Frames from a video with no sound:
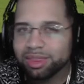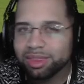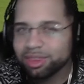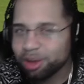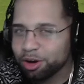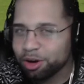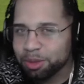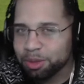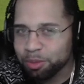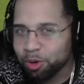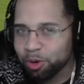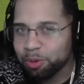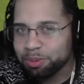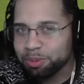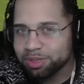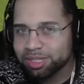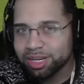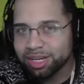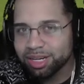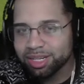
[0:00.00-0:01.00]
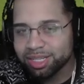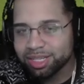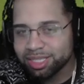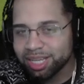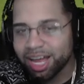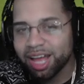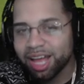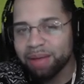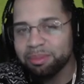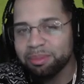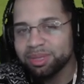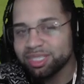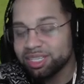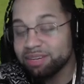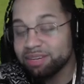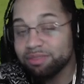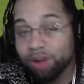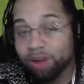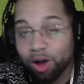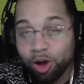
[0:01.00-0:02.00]
about 30% more of the time
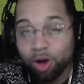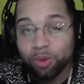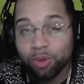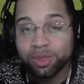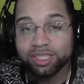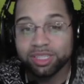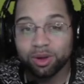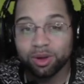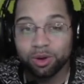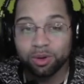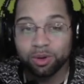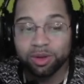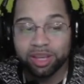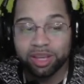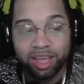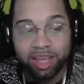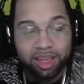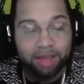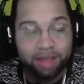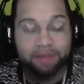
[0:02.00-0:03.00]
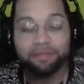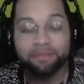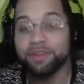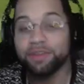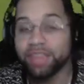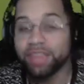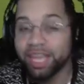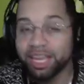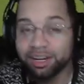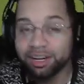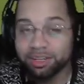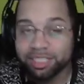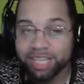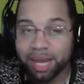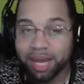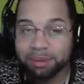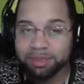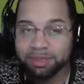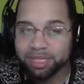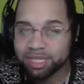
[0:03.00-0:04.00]
instead of always going for that
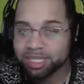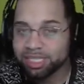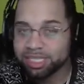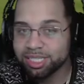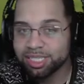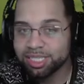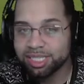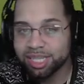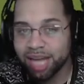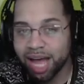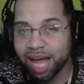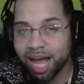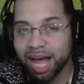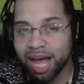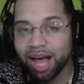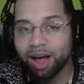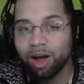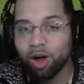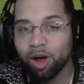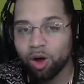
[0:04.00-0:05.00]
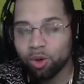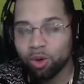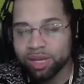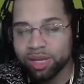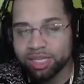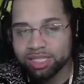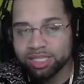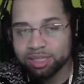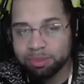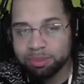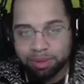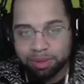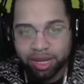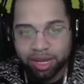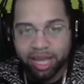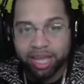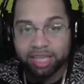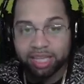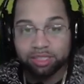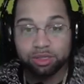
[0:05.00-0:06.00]
interception, because it's not always the
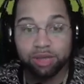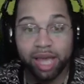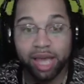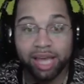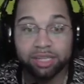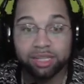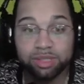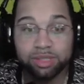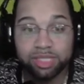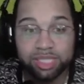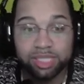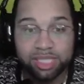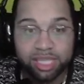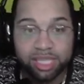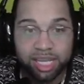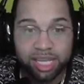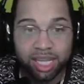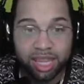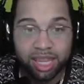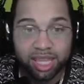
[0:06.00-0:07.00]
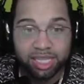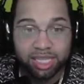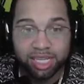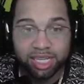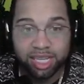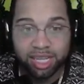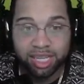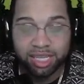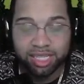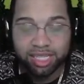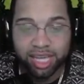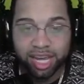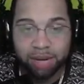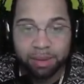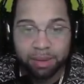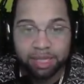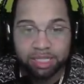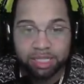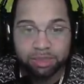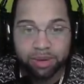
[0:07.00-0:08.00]
play. As you can see, this
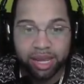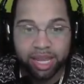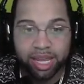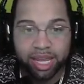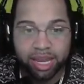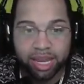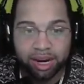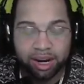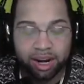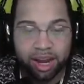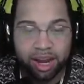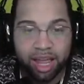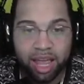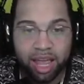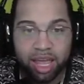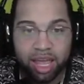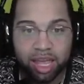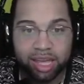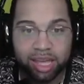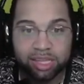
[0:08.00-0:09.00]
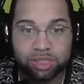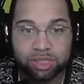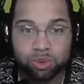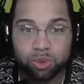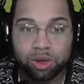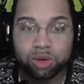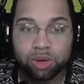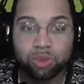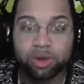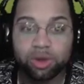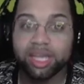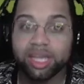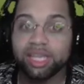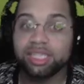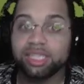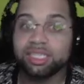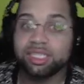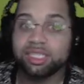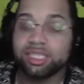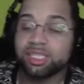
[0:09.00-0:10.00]
animation right here is one where
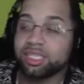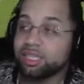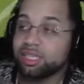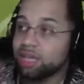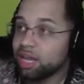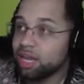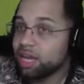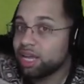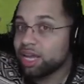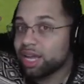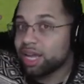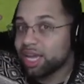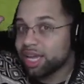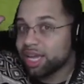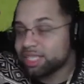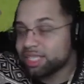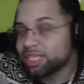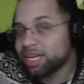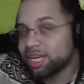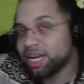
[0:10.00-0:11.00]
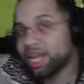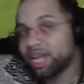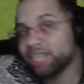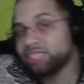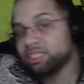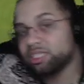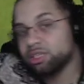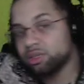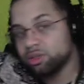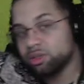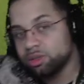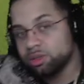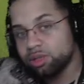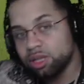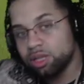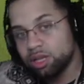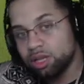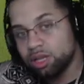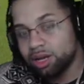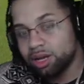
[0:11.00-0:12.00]
he just gets a nice
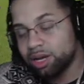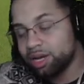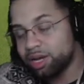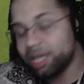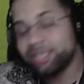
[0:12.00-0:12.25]
little